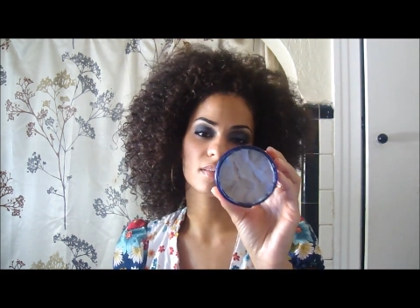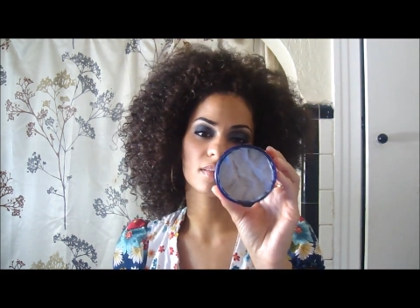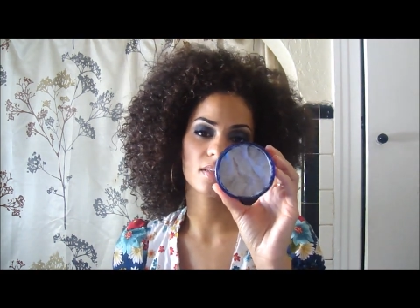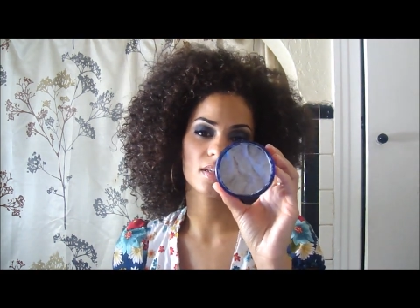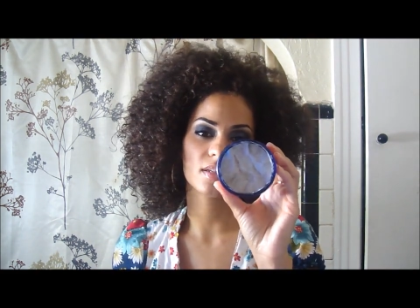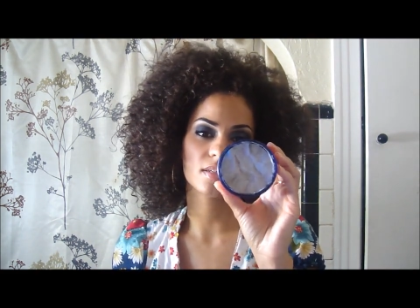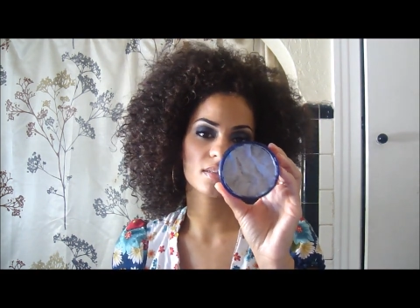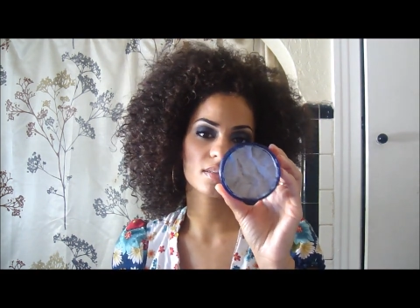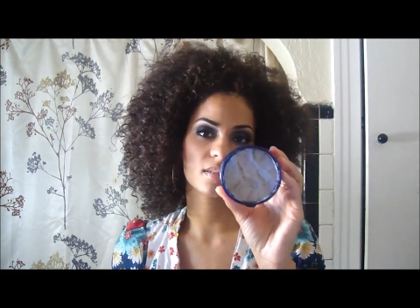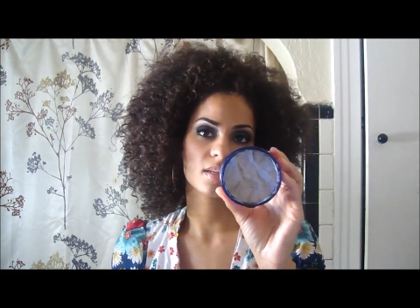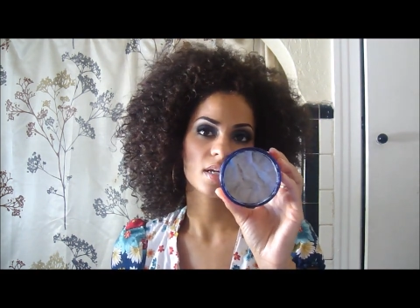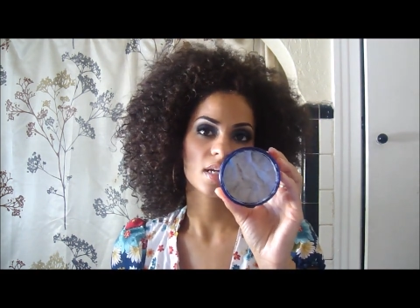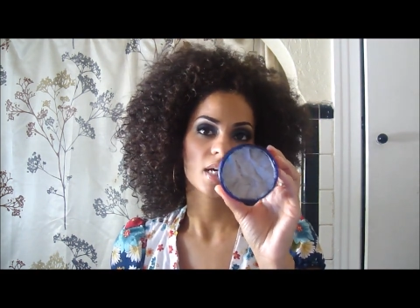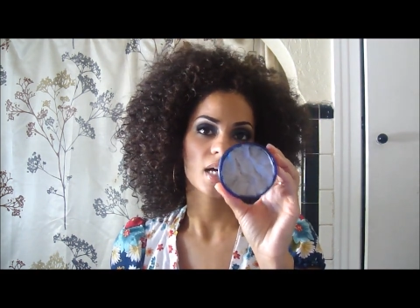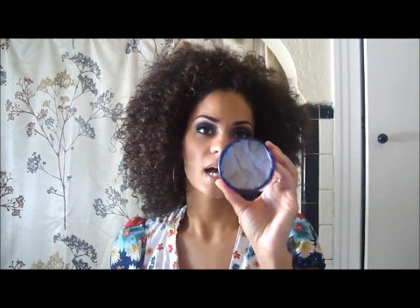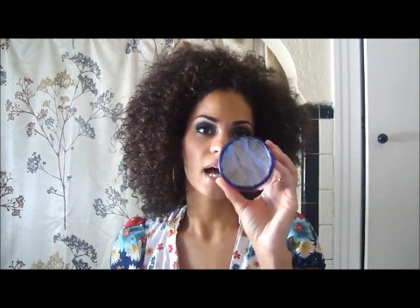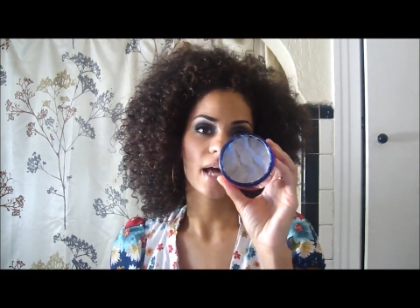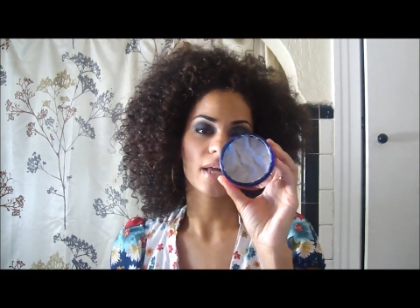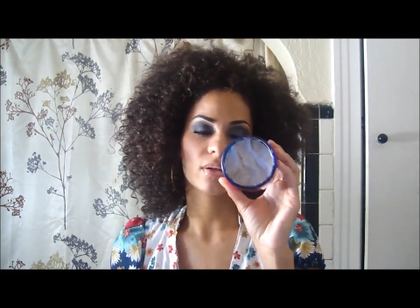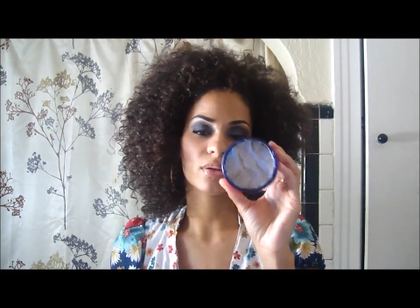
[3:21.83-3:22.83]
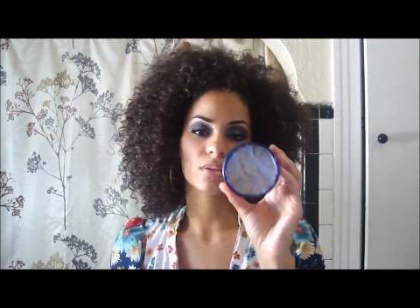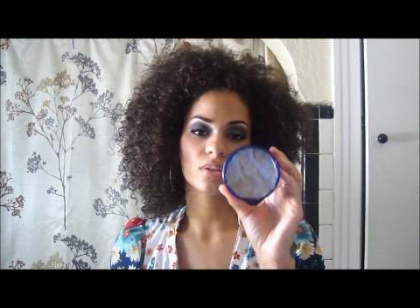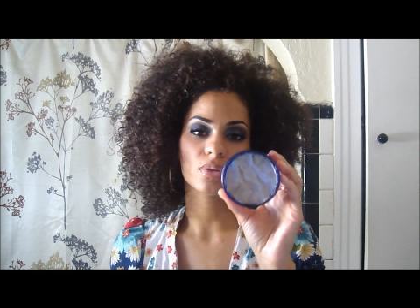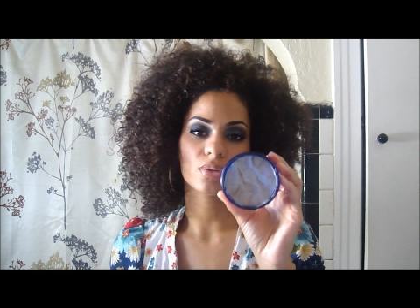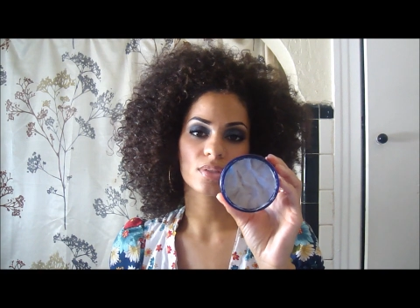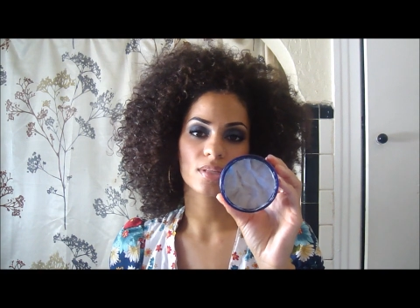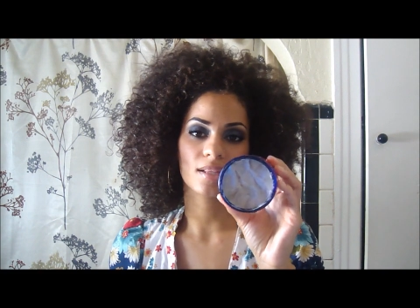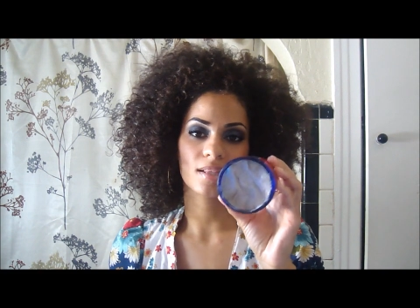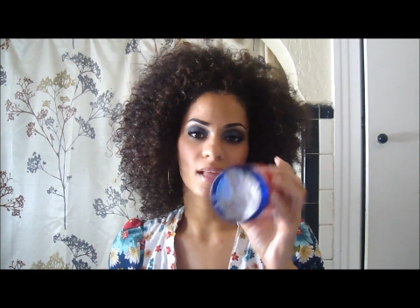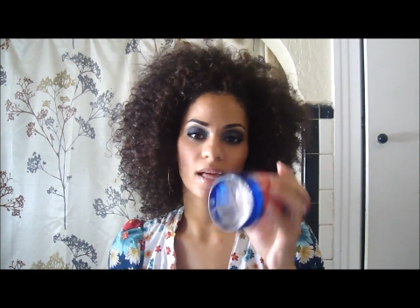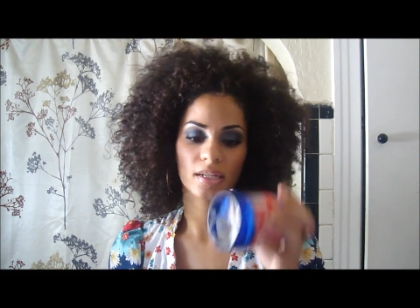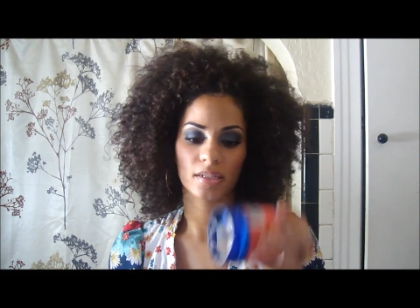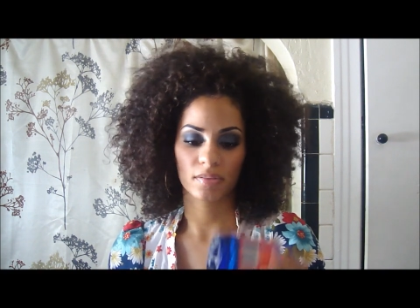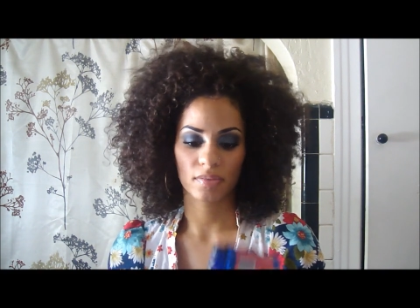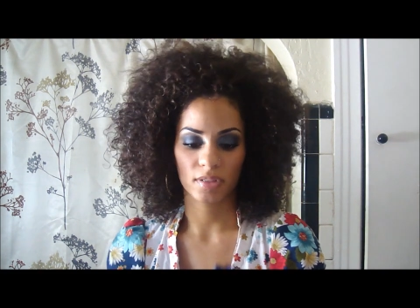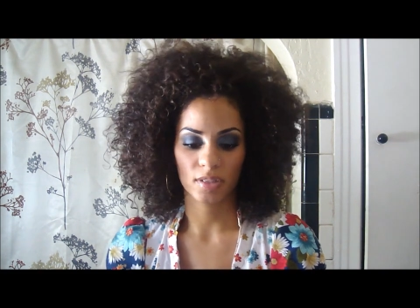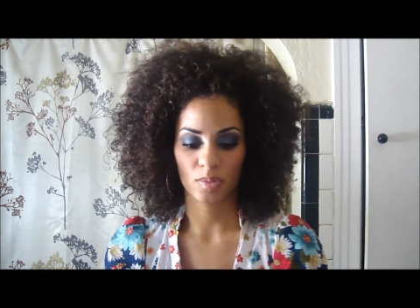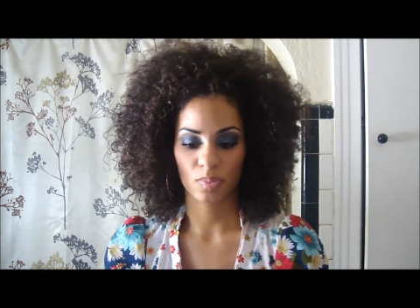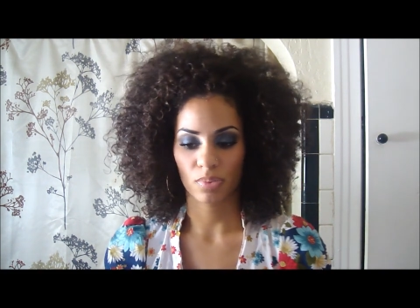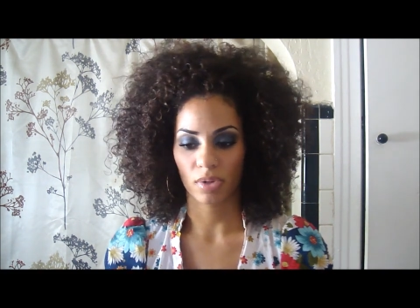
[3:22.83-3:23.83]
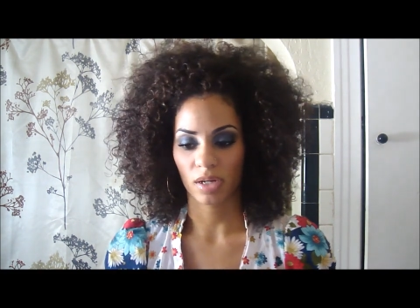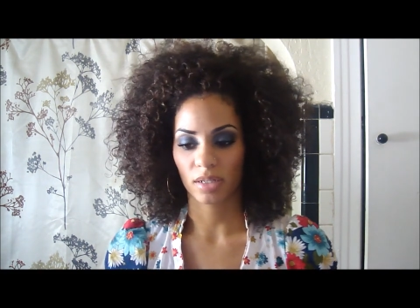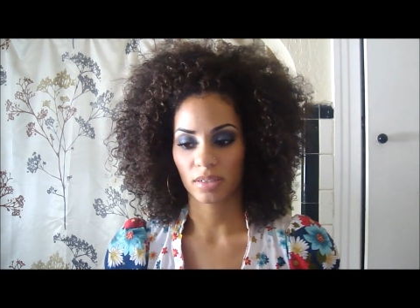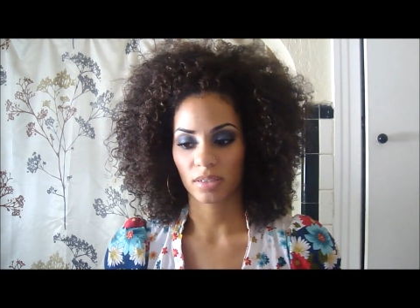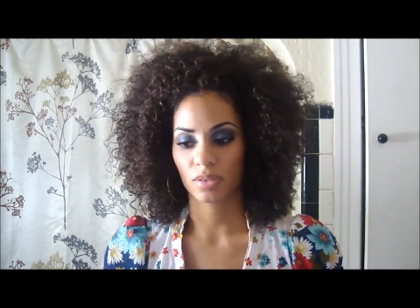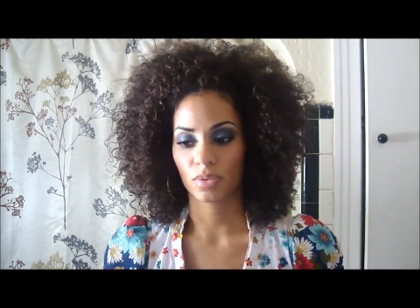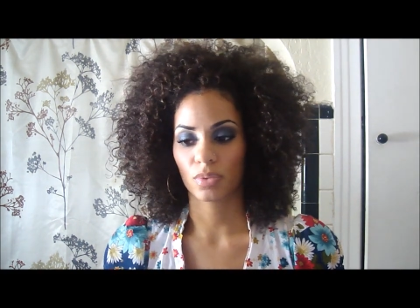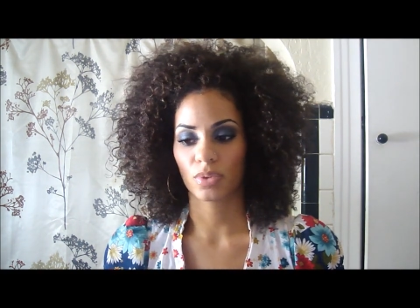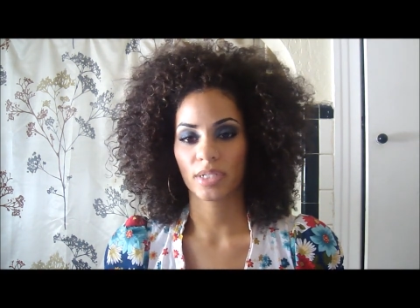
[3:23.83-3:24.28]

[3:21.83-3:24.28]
This, I don't use a lot of this product.